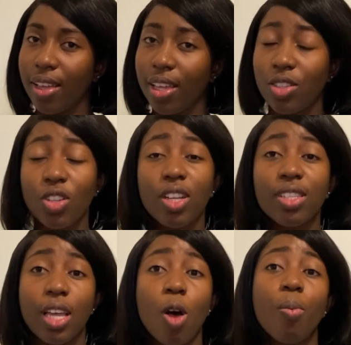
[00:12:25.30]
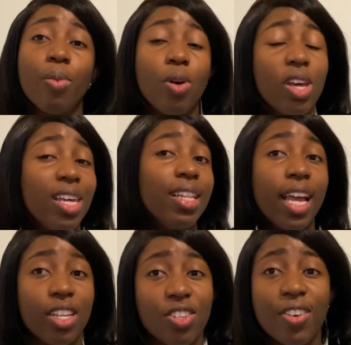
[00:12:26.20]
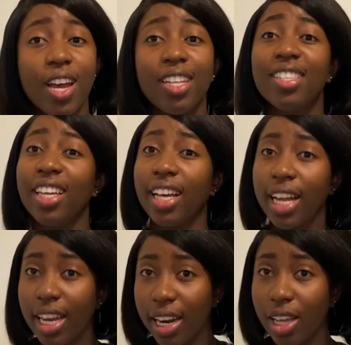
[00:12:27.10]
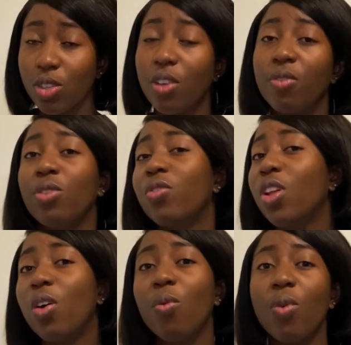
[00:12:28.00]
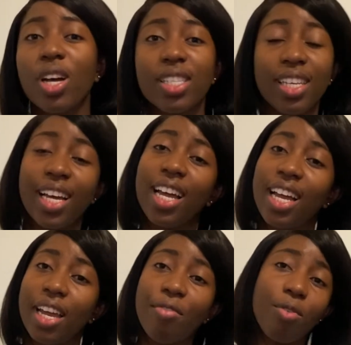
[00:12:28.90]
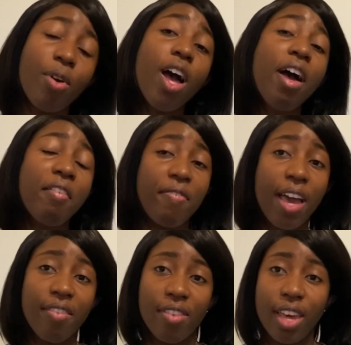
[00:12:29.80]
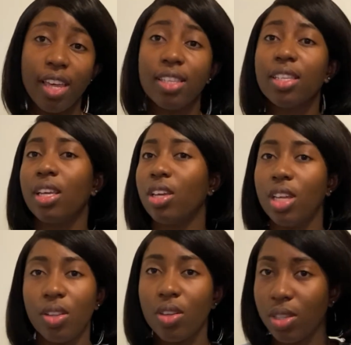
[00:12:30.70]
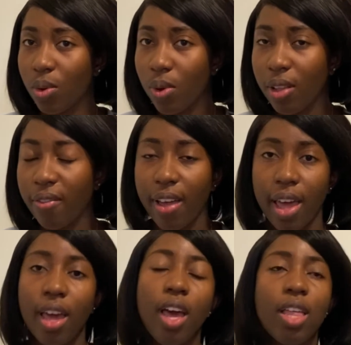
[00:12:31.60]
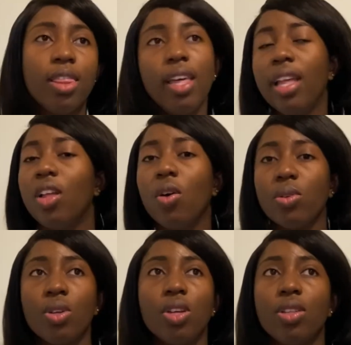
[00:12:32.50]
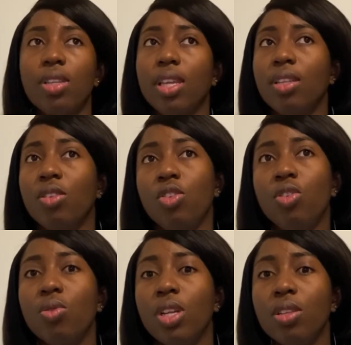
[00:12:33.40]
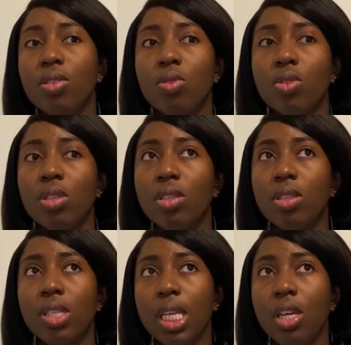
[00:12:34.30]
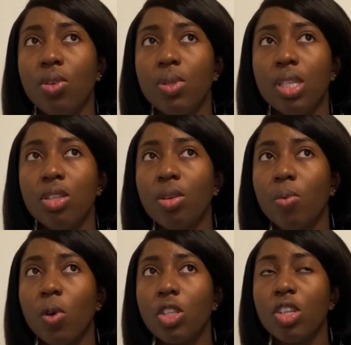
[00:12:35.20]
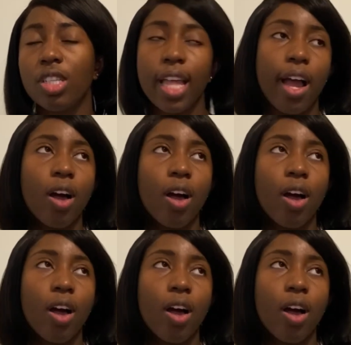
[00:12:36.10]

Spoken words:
not in Nigeria, it's in Canada. So if you've not worked in Canada for 5 years, it doesn't qualify. Then also you need to see some questions like